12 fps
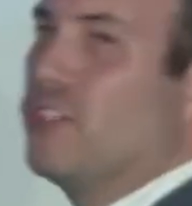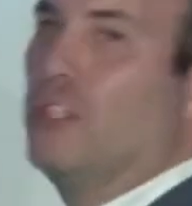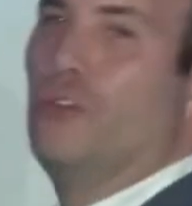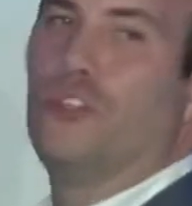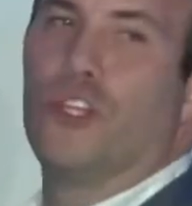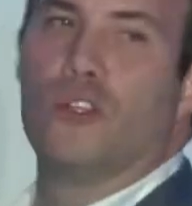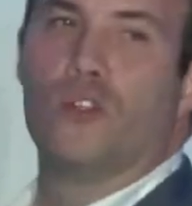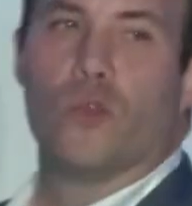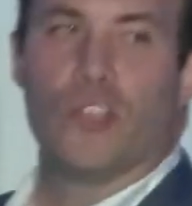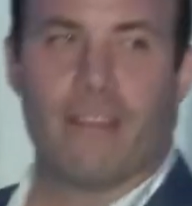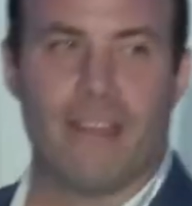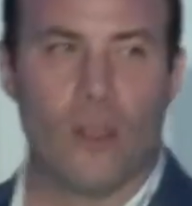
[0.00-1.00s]
solutions,
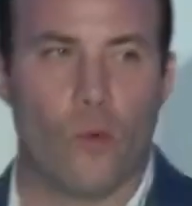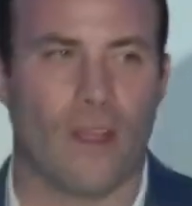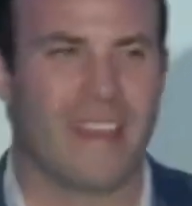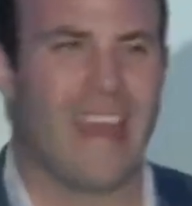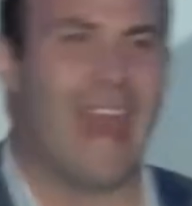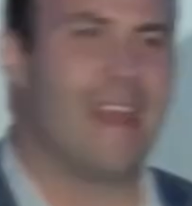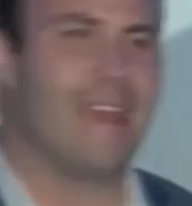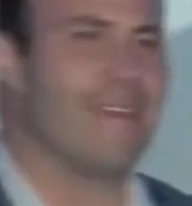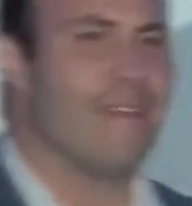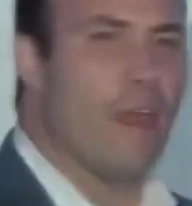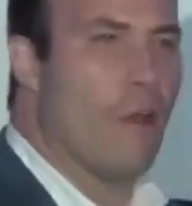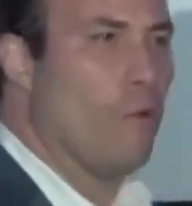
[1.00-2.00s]
which I think we're getting
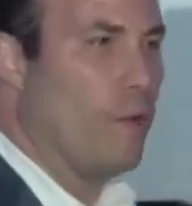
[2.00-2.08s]
there.